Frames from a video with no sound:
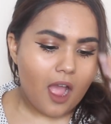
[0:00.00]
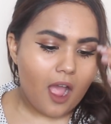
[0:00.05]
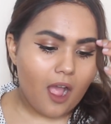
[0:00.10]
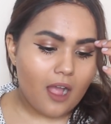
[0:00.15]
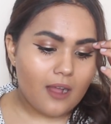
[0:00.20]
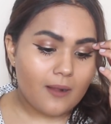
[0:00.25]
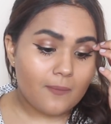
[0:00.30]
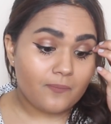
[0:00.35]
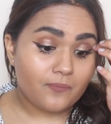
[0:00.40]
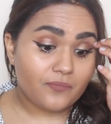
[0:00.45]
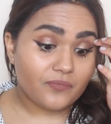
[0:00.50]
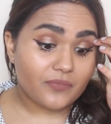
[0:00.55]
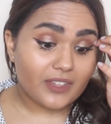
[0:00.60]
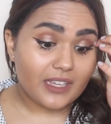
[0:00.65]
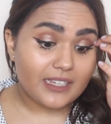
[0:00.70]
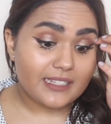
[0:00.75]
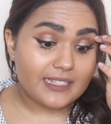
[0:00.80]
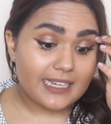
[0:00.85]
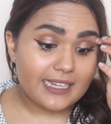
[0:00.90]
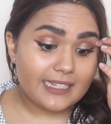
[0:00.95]

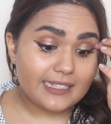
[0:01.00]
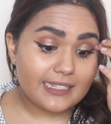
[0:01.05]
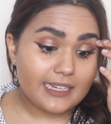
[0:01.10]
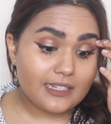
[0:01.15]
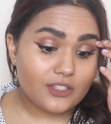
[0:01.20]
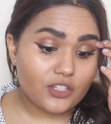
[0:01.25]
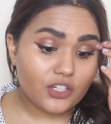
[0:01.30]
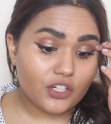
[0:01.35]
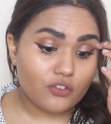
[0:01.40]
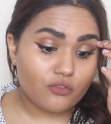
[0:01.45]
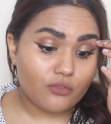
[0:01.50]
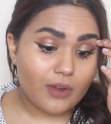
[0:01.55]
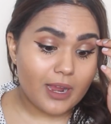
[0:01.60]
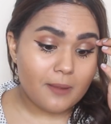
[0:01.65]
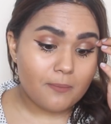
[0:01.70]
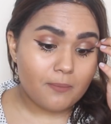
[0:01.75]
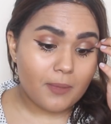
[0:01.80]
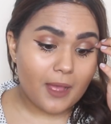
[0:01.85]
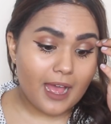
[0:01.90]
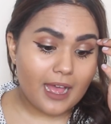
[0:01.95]
It's easy to
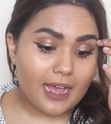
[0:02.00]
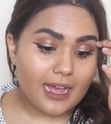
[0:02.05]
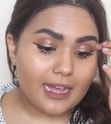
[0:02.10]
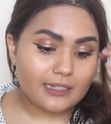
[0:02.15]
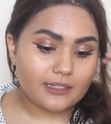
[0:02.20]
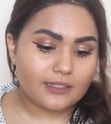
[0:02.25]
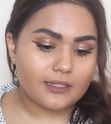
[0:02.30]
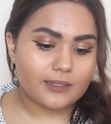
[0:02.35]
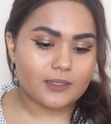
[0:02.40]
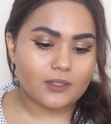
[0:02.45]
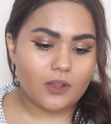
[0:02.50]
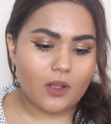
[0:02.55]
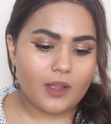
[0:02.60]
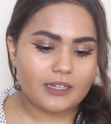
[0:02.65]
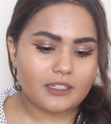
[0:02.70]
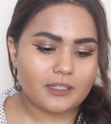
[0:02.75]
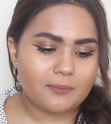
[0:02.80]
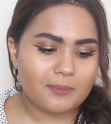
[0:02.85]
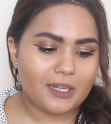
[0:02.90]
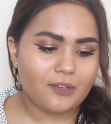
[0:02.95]
grip and
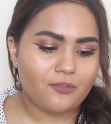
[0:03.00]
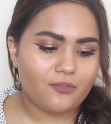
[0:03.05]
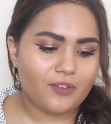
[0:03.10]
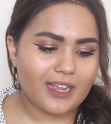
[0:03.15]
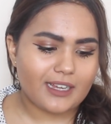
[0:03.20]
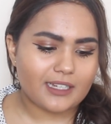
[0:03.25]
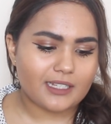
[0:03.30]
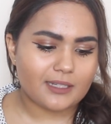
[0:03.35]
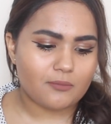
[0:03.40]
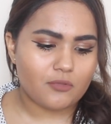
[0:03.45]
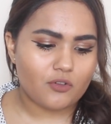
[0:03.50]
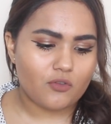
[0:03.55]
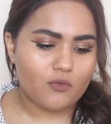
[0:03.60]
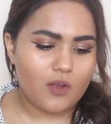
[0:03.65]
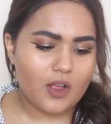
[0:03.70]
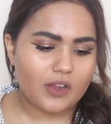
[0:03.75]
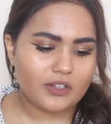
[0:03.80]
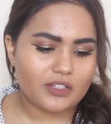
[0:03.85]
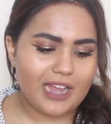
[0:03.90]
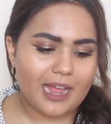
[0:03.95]
designed to be
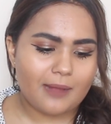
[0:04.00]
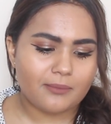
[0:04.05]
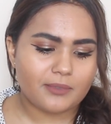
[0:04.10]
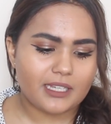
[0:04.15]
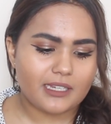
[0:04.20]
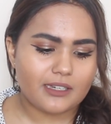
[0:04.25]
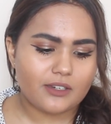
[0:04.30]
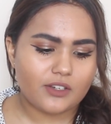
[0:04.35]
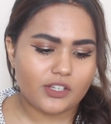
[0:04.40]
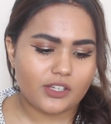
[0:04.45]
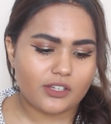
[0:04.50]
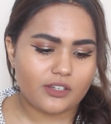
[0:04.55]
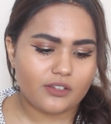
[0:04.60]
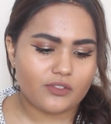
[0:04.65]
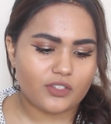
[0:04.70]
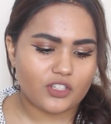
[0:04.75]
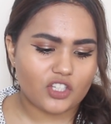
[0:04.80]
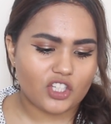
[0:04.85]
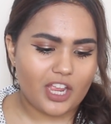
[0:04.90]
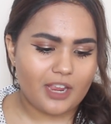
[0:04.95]
flexible, adapting
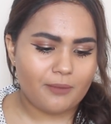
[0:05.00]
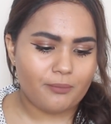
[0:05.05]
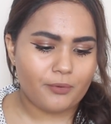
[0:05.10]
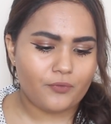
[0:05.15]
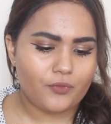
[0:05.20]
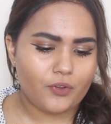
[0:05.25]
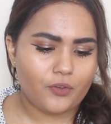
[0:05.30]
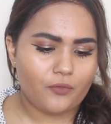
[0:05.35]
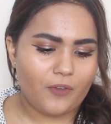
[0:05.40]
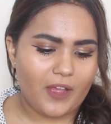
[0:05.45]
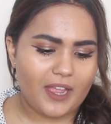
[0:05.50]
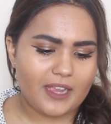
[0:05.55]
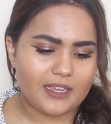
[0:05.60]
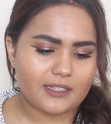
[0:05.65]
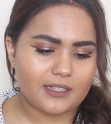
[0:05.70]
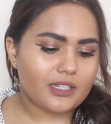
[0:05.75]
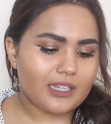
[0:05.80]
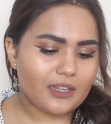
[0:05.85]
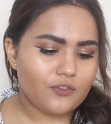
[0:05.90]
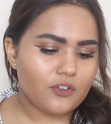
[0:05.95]
to the shape of your
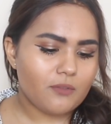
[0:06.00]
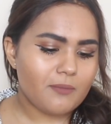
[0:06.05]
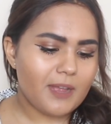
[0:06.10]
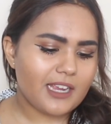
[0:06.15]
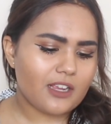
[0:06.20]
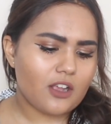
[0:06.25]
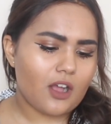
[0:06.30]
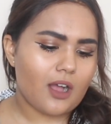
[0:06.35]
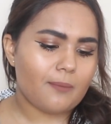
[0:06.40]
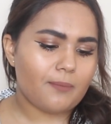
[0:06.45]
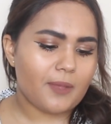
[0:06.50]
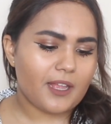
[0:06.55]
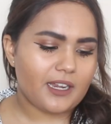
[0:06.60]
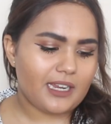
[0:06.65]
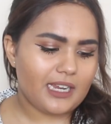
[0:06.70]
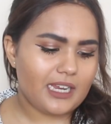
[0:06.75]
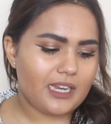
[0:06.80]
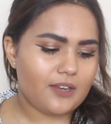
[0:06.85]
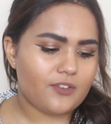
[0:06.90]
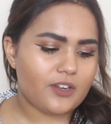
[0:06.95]
face to give your makeup
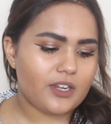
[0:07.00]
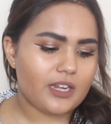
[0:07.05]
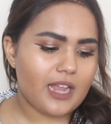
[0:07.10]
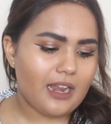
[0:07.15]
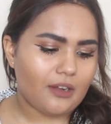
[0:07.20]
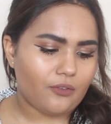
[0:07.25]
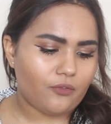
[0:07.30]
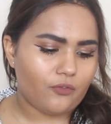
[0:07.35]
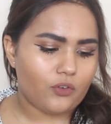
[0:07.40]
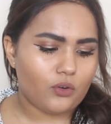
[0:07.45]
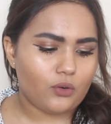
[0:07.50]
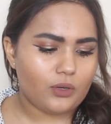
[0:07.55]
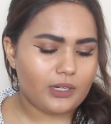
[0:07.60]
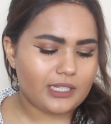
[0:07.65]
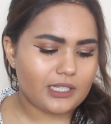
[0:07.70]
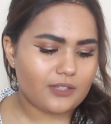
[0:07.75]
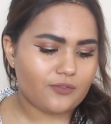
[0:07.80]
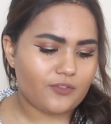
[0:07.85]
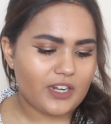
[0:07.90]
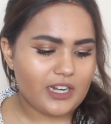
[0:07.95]
an even and
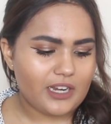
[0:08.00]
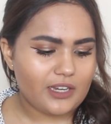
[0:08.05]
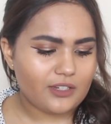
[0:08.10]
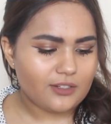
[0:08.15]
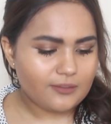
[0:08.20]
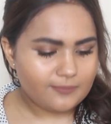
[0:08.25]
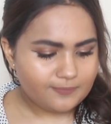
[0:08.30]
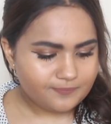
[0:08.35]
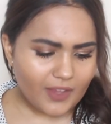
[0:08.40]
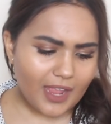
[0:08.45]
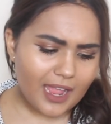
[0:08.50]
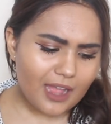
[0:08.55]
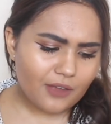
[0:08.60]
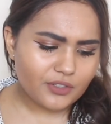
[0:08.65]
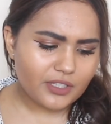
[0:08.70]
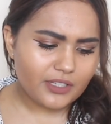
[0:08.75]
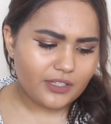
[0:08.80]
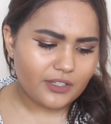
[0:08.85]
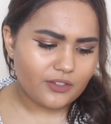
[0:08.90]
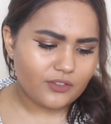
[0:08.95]
flawless finish.
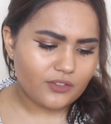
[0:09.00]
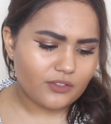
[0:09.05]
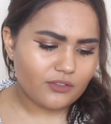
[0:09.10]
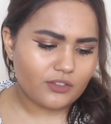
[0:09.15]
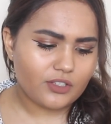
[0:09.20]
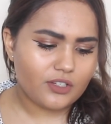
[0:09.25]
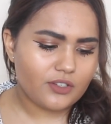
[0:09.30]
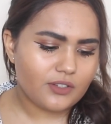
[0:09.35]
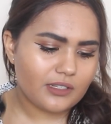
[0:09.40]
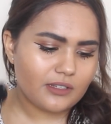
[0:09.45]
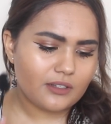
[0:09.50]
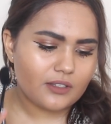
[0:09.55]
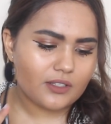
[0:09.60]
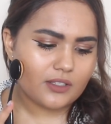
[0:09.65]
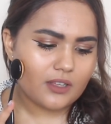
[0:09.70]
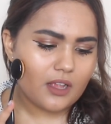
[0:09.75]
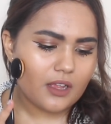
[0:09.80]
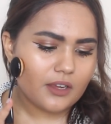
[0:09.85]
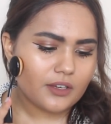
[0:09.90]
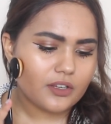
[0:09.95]
How to use. Using a
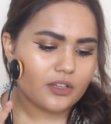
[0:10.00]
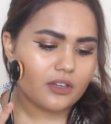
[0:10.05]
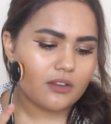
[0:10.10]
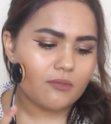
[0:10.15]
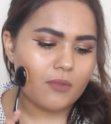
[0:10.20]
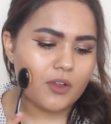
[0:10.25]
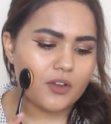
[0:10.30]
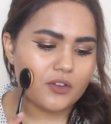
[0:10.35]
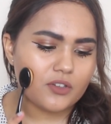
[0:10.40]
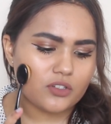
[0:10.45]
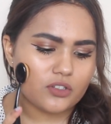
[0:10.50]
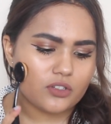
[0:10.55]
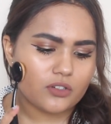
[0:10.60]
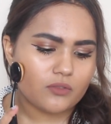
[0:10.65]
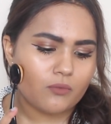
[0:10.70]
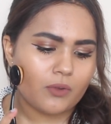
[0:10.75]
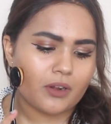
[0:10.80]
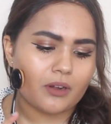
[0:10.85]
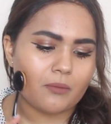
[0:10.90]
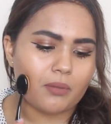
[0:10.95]
circular
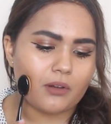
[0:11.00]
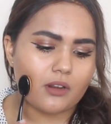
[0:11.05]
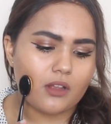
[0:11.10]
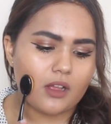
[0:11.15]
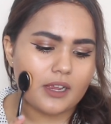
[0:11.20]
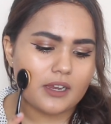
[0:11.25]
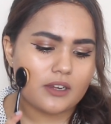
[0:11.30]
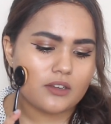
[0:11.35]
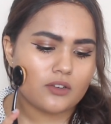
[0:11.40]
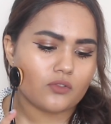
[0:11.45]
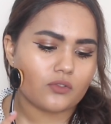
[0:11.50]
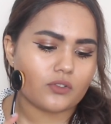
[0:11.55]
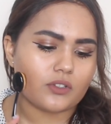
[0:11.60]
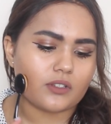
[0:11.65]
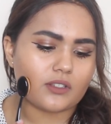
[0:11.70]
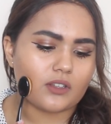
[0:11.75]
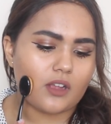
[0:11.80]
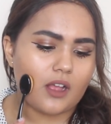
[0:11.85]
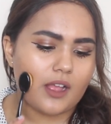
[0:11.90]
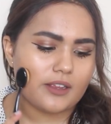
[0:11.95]
motion when applying your
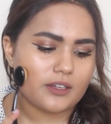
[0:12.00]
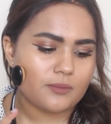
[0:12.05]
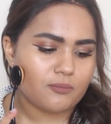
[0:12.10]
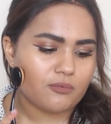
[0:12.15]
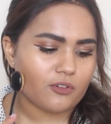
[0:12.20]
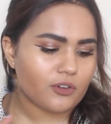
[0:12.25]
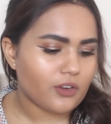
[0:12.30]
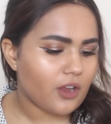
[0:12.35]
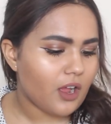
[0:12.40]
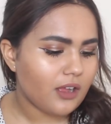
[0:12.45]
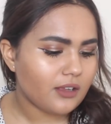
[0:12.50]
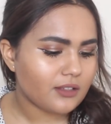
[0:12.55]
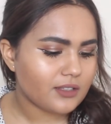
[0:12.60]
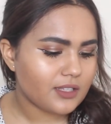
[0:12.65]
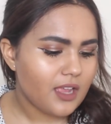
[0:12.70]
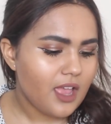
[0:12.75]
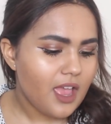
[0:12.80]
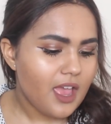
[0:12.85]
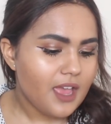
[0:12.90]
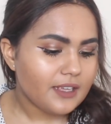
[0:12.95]
desired
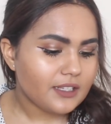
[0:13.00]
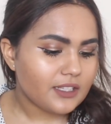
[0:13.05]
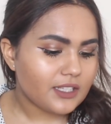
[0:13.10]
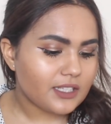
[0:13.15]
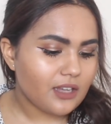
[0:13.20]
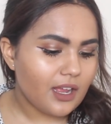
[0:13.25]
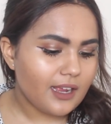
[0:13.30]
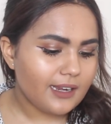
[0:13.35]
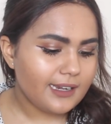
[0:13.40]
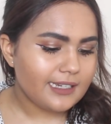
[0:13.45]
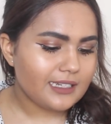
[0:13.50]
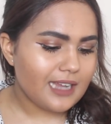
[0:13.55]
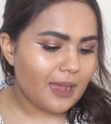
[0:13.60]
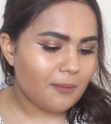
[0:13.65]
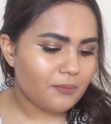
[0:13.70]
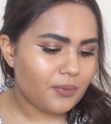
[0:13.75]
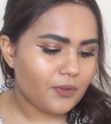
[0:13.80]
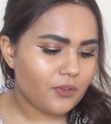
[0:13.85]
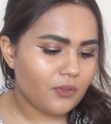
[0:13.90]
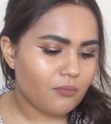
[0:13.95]
product. Slightly
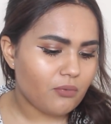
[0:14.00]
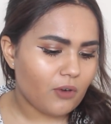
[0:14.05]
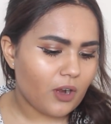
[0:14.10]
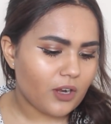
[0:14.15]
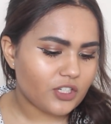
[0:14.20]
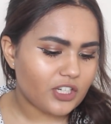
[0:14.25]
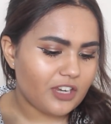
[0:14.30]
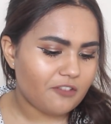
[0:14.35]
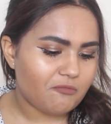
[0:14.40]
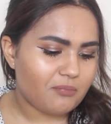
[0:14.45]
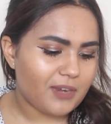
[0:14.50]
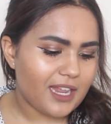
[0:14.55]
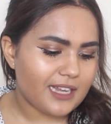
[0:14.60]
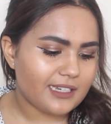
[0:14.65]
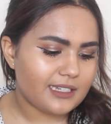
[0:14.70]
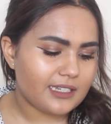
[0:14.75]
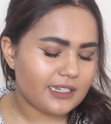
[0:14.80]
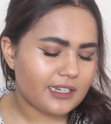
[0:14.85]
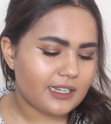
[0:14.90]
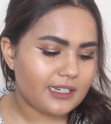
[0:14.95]
dampen the brush if
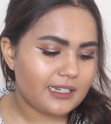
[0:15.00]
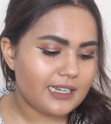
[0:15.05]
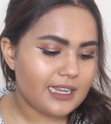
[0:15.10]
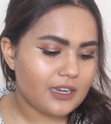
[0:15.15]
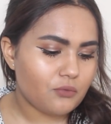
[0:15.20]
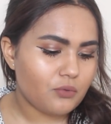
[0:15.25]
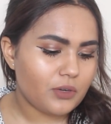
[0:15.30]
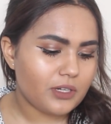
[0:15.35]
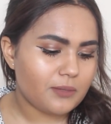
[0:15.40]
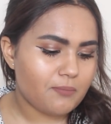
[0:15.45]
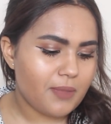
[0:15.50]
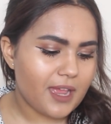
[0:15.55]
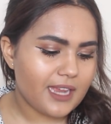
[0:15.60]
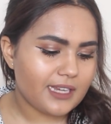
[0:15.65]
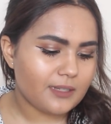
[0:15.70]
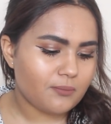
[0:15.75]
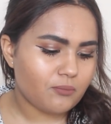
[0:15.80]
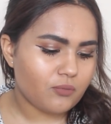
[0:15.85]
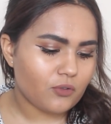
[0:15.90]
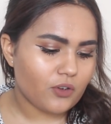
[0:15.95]
blending a
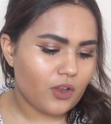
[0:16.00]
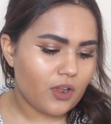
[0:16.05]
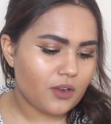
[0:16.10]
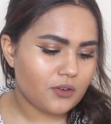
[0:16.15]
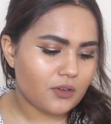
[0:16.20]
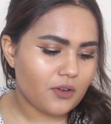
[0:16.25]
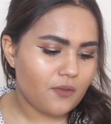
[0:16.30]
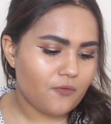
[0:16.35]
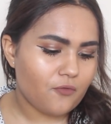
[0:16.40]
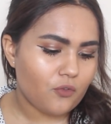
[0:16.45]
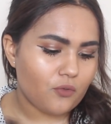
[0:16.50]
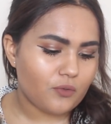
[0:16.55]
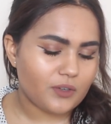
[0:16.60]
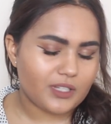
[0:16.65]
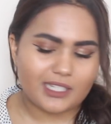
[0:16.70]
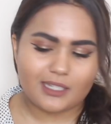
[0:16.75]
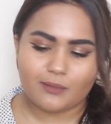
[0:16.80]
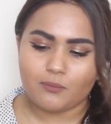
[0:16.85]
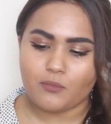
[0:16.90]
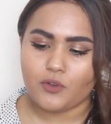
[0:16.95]
liquid-based product for a
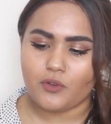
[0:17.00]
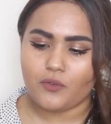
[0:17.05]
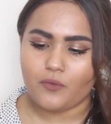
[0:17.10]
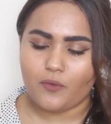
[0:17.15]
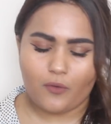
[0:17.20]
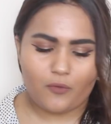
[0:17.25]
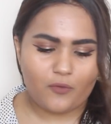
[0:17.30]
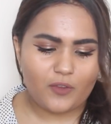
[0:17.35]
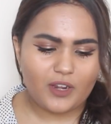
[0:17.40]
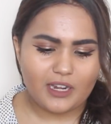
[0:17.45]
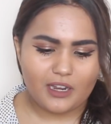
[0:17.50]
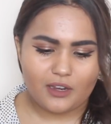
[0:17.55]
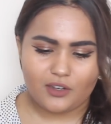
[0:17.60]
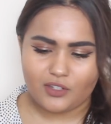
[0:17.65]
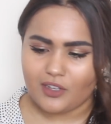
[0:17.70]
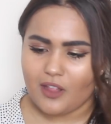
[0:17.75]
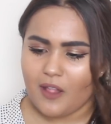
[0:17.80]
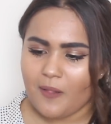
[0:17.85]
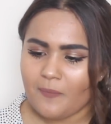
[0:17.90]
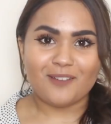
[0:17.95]
smoother
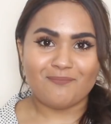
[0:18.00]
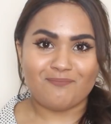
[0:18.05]
finish.